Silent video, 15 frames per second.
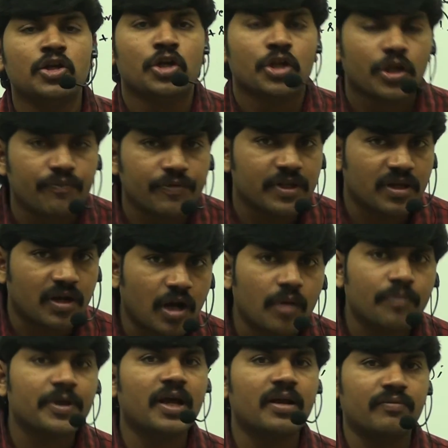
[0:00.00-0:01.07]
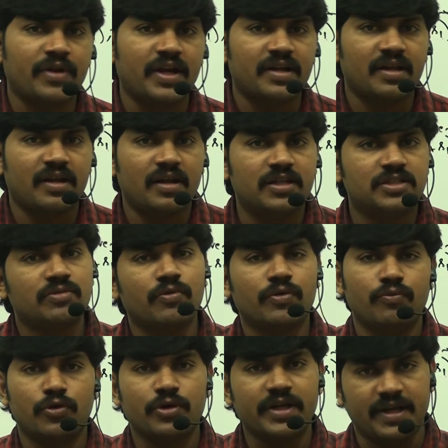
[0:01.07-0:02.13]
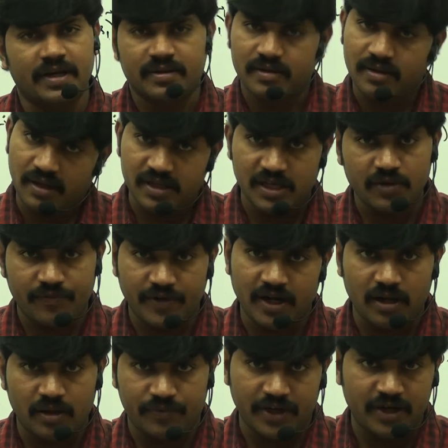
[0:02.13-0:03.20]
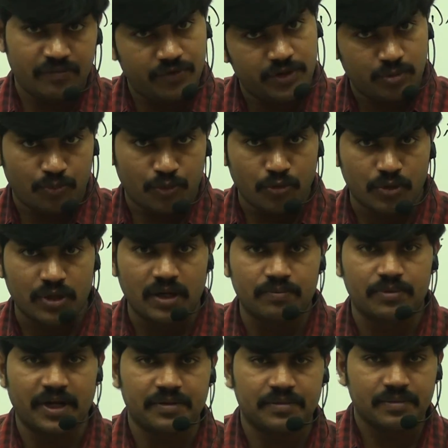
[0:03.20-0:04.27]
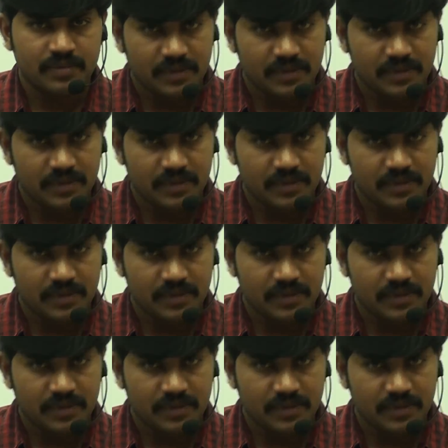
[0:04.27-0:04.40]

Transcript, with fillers: if it is a copy on write array list, we won't get. Clear for all of it with program route.